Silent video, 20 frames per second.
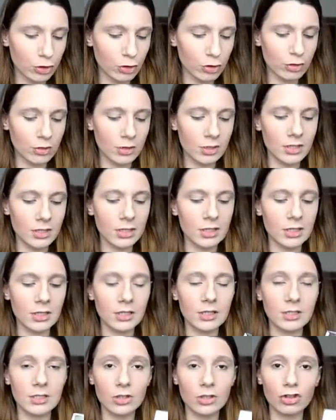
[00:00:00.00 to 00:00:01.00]
to use
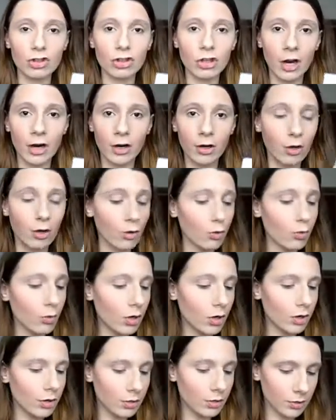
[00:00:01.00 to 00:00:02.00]
this darker
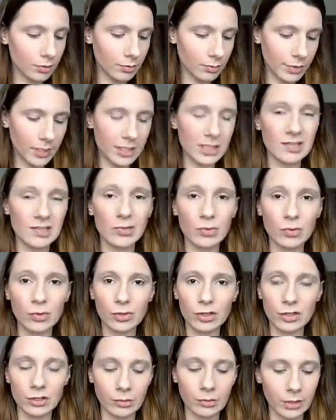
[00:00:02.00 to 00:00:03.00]
one because the
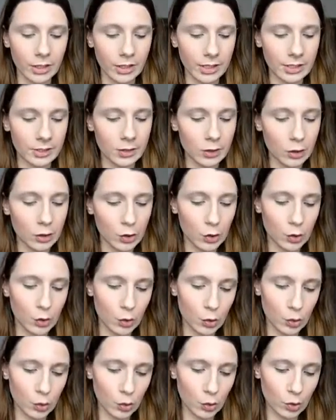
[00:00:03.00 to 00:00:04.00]
other one is
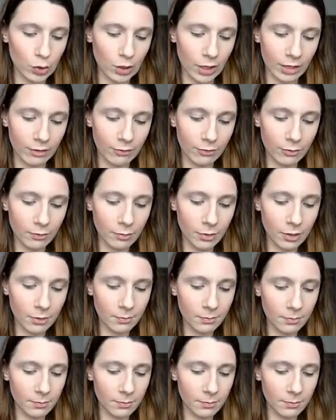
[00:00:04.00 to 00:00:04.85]
too light for me.